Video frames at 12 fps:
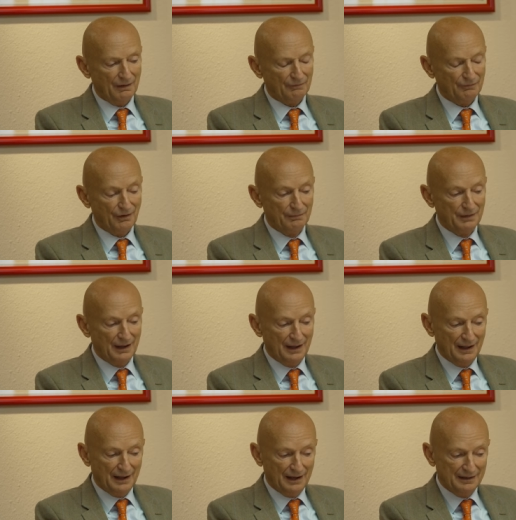From
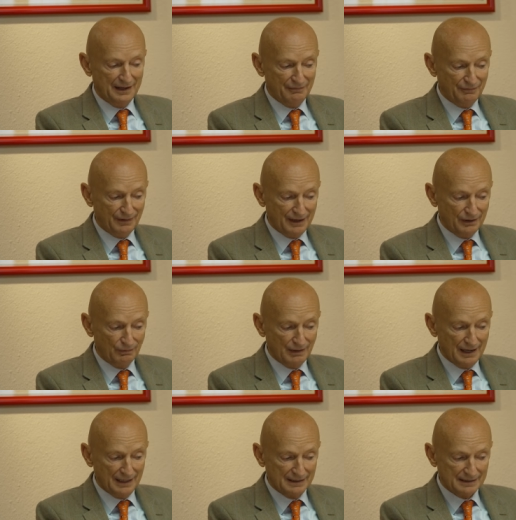different
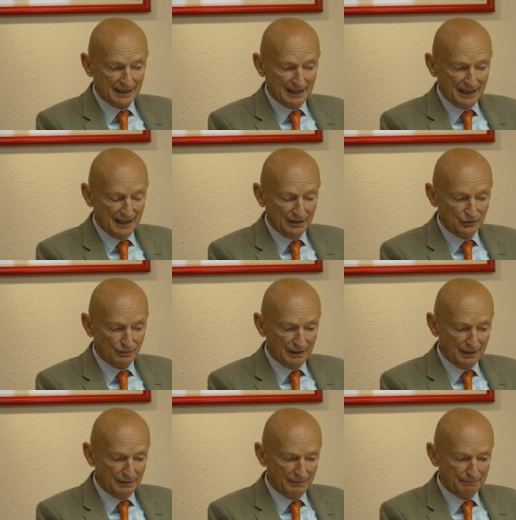ways, as
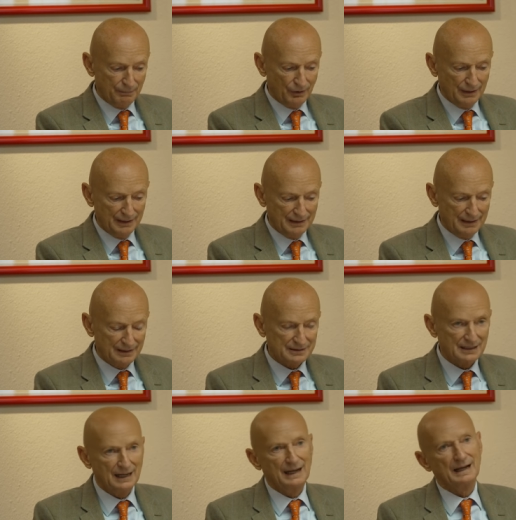well
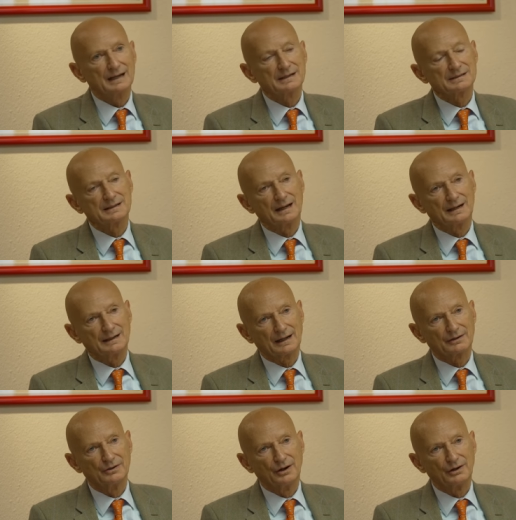politics as a
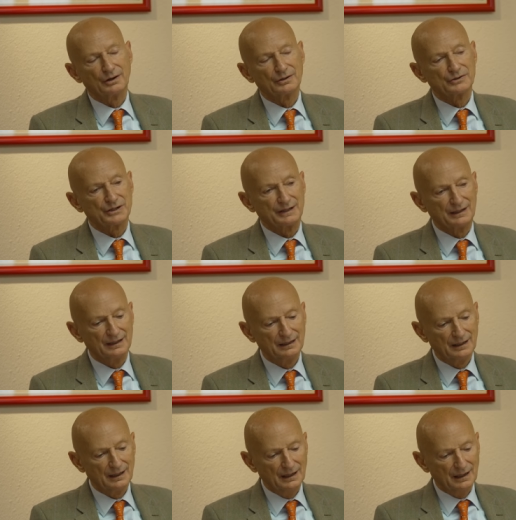
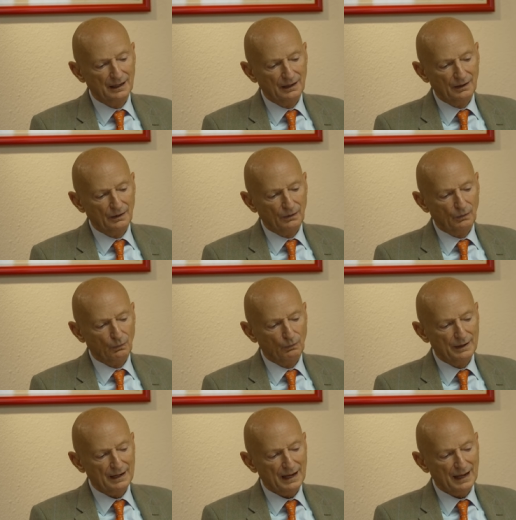technology,
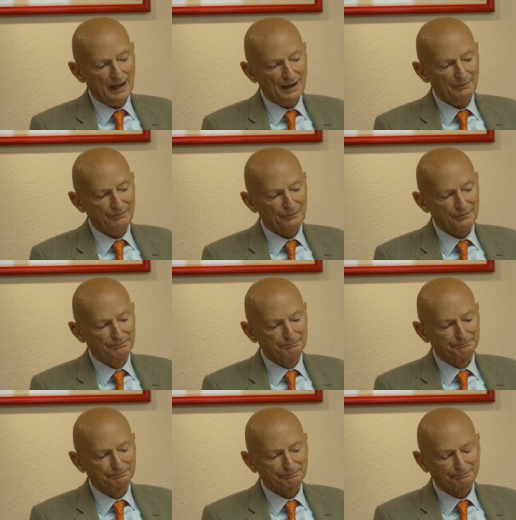we have
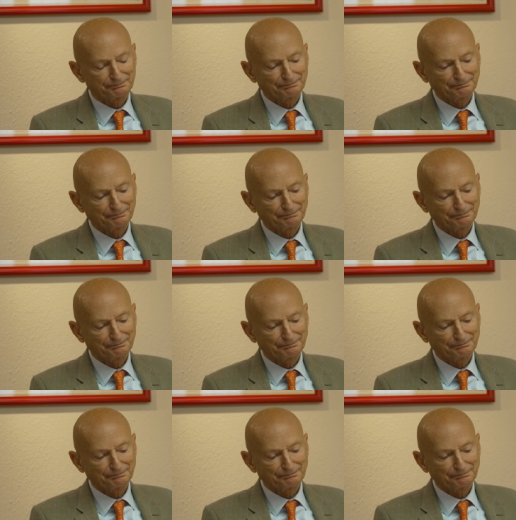um,